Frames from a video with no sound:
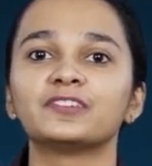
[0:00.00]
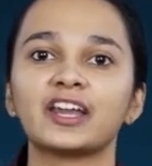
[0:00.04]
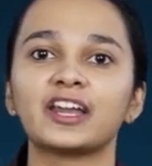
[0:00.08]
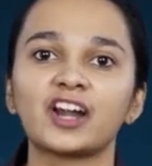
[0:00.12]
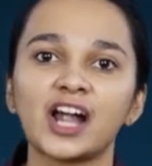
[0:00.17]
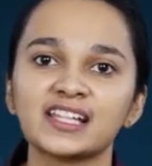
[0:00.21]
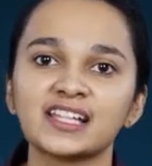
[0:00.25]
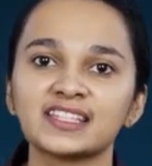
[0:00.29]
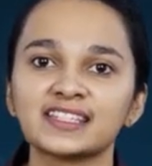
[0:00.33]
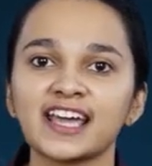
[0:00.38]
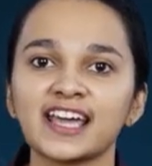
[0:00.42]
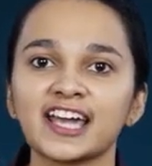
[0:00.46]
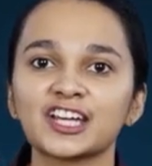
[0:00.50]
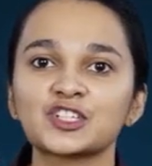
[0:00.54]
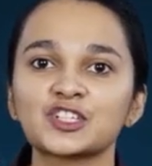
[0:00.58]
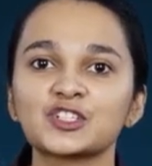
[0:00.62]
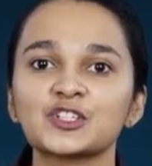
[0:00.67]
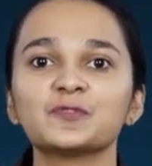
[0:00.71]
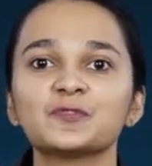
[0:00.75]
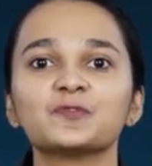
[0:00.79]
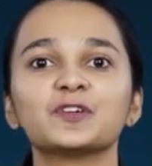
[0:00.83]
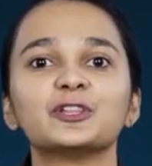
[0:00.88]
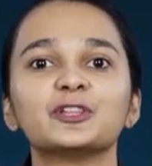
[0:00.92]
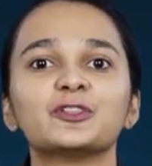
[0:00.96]

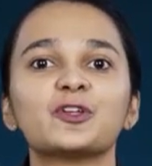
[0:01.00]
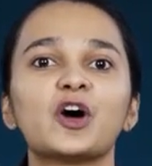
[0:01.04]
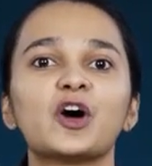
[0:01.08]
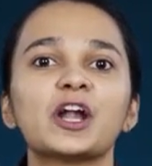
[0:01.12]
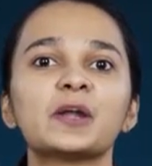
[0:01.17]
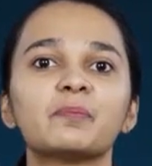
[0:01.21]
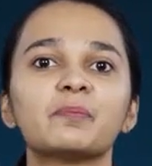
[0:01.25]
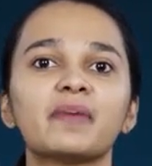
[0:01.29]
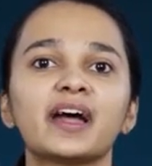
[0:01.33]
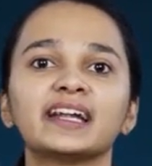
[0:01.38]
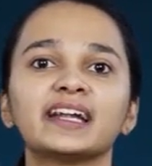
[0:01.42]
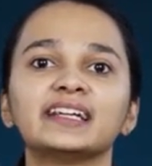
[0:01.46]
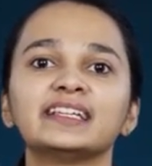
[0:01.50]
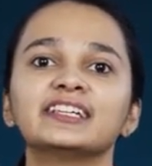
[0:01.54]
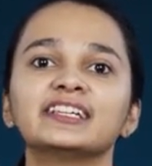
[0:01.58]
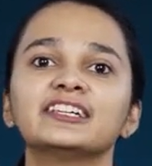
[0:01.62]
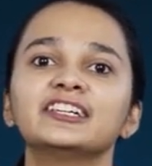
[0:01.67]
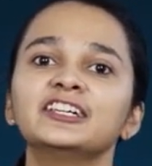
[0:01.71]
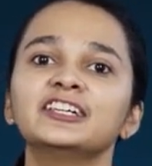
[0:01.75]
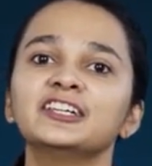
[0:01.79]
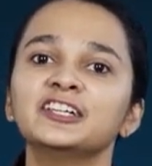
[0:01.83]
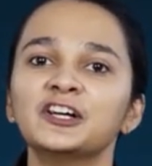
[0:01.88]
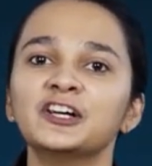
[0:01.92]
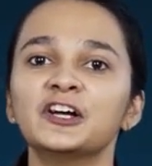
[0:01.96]
transaction will not bind
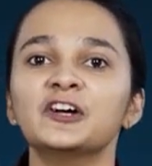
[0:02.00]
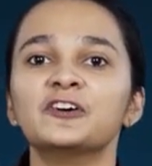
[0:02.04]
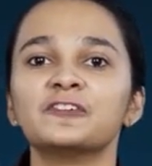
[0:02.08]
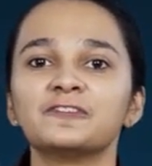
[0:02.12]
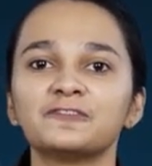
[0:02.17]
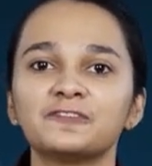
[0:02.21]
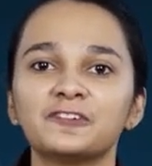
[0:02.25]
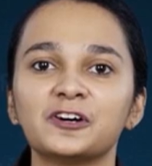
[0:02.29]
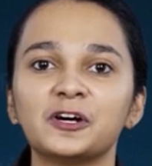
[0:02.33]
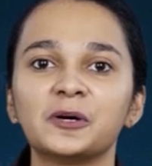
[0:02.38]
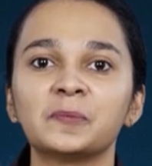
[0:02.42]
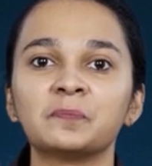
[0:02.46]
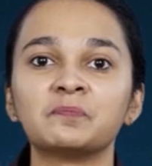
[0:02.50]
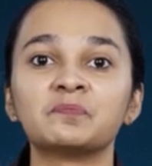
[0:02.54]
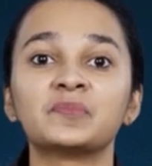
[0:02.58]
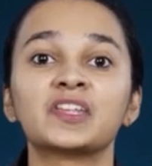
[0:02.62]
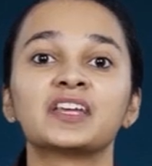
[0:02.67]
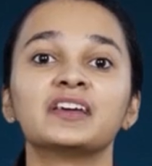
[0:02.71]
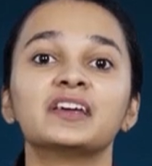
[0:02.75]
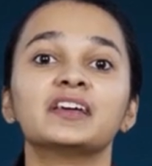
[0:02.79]
the firm